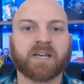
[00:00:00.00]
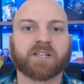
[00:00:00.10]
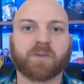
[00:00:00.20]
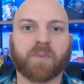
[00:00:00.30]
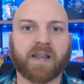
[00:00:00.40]

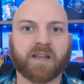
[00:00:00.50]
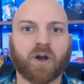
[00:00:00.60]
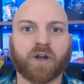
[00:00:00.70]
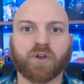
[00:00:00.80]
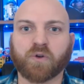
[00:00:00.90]
depending
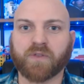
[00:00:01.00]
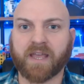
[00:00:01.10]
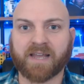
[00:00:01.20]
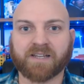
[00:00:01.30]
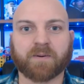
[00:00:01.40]
on who
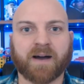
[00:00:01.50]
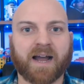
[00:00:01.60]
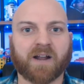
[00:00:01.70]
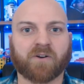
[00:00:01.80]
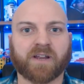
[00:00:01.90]
they end up
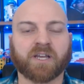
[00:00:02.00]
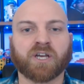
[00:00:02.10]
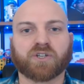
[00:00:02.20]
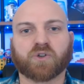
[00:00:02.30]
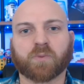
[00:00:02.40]
hiring
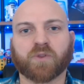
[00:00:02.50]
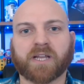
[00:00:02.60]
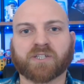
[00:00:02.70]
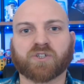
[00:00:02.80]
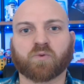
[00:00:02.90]
to
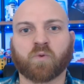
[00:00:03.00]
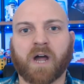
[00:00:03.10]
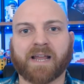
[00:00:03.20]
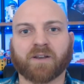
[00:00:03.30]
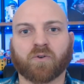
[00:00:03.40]
replace
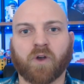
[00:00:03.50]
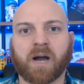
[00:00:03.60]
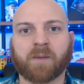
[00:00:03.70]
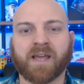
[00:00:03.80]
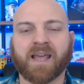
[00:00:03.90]
Ryan
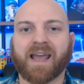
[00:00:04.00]
Grubb,